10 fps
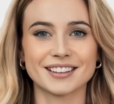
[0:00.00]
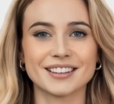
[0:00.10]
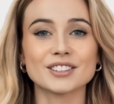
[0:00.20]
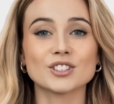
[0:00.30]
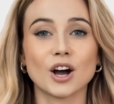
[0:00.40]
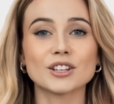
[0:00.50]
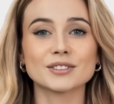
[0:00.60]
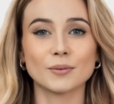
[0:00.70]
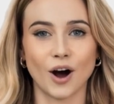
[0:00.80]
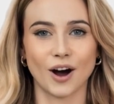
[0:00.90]
Start
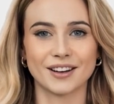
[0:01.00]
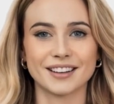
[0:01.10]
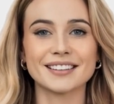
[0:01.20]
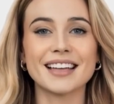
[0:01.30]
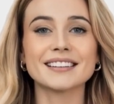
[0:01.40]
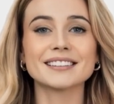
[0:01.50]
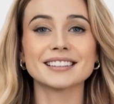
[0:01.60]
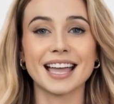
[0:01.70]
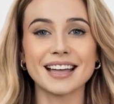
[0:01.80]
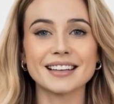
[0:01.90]
small, then
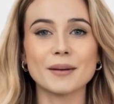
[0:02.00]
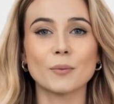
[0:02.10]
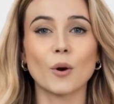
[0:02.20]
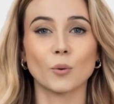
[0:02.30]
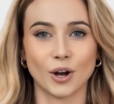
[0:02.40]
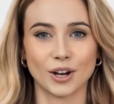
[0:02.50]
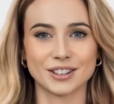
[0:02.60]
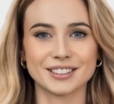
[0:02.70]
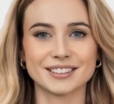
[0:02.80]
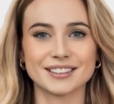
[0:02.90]
scale up what
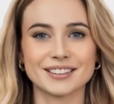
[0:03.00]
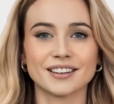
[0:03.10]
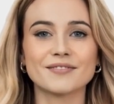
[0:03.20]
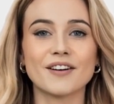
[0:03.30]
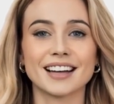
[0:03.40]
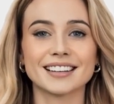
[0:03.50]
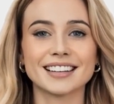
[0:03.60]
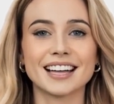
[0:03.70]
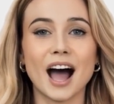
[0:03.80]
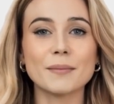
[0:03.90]
works.
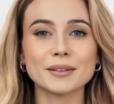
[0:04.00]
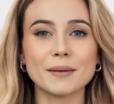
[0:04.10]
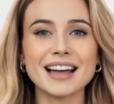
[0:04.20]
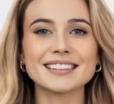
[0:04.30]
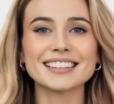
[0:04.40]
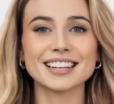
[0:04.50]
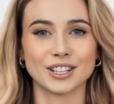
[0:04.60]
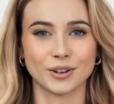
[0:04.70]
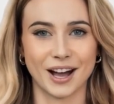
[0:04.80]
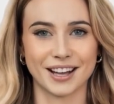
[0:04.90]
Finally, optimize and
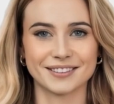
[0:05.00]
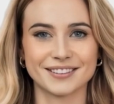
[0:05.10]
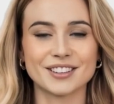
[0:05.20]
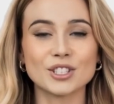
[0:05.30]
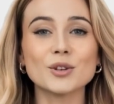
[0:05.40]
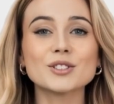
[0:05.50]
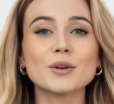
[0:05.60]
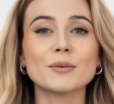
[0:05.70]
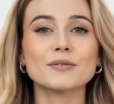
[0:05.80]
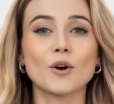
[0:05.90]
iterate. Use your
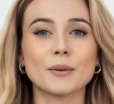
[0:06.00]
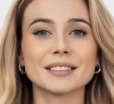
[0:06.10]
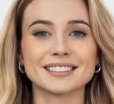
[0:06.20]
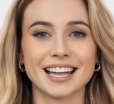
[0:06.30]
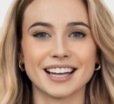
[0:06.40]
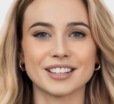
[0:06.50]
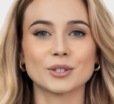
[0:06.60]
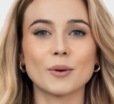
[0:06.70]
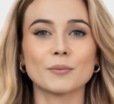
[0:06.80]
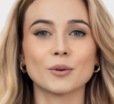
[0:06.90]
performance data
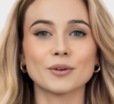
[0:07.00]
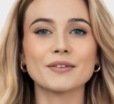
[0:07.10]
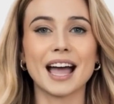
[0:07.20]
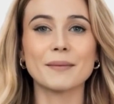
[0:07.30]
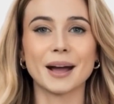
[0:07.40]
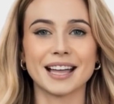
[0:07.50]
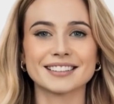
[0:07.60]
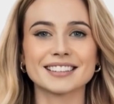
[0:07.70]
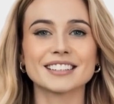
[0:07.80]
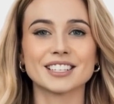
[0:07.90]
to improve
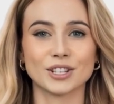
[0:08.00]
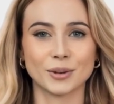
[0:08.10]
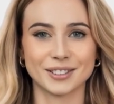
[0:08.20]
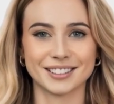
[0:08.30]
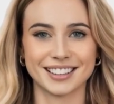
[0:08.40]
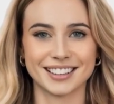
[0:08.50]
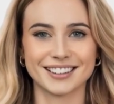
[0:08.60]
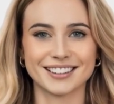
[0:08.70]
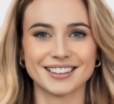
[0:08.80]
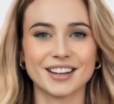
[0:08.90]
campaigns continuously.
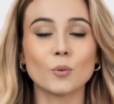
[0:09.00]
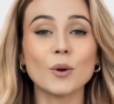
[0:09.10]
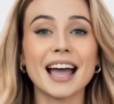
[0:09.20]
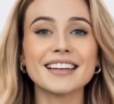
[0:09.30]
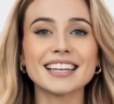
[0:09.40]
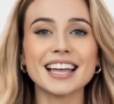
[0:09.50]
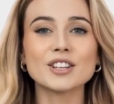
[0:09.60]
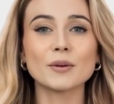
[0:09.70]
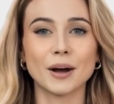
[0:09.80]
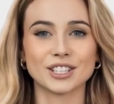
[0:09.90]
Reallocate
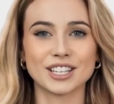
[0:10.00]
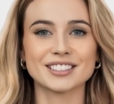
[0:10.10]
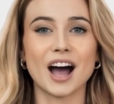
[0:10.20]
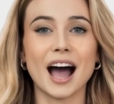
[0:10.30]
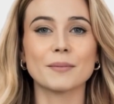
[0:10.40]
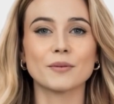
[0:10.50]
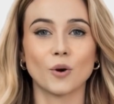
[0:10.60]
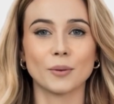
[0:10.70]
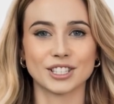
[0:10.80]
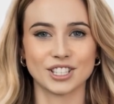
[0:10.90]
your budget to
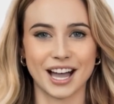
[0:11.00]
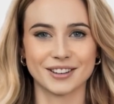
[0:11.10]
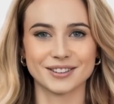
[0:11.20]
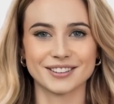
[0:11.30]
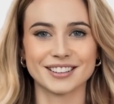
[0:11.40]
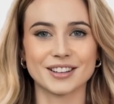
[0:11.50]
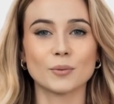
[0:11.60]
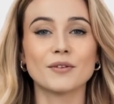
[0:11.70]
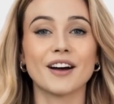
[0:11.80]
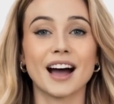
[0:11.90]
high-performing channels,
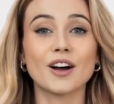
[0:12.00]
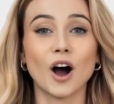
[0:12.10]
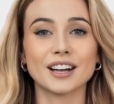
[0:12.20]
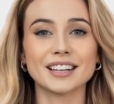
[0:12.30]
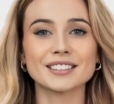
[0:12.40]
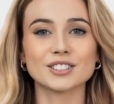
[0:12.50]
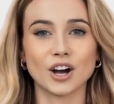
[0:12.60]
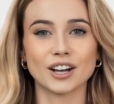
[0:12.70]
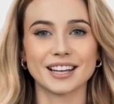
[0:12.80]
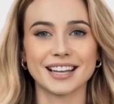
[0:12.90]
refine audience
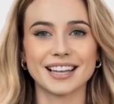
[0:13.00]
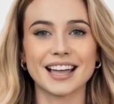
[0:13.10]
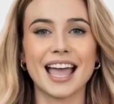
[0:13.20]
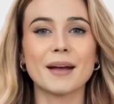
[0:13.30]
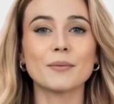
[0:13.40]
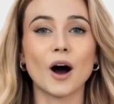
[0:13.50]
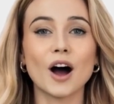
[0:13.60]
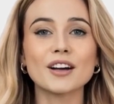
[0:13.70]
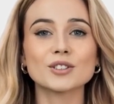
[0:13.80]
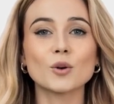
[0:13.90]
targeting, and
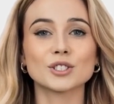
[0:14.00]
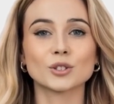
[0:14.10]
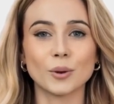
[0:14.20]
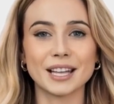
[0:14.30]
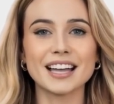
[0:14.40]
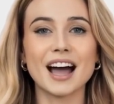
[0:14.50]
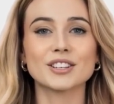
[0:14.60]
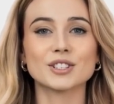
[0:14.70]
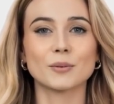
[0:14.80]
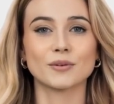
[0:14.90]
pause or tweak
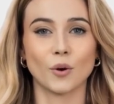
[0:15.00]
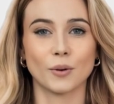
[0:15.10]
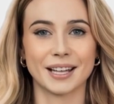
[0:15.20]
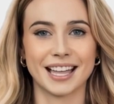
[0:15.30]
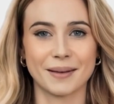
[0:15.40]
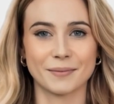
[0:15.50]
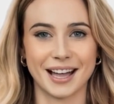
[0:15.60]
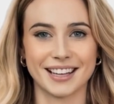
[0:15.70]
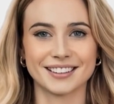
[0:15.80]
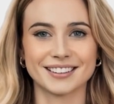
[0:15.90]
underperforming
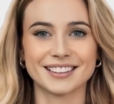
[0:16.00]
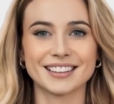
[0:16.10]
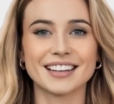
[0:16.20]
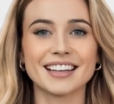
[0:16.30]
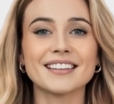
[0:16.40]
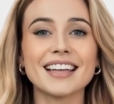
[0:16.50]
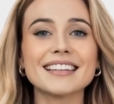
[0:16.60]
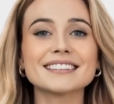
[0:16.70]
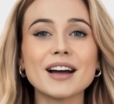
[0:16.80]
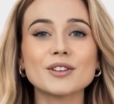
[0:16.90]
campaigns.
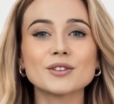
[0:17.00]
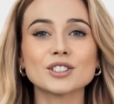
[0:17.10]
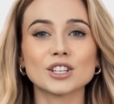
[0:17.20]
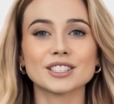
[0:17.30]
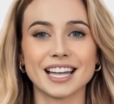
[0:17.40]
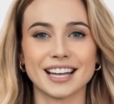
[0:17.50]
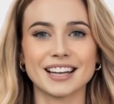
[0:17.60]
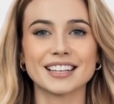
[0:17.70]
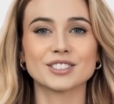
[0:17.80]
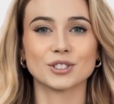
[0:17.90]
That's how you turn
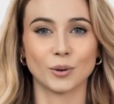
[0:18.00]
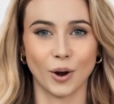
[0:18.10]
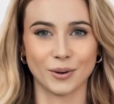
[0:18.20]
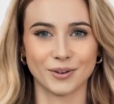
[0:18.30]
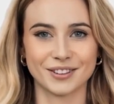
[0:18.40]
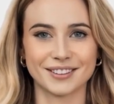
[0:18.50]
data into growth.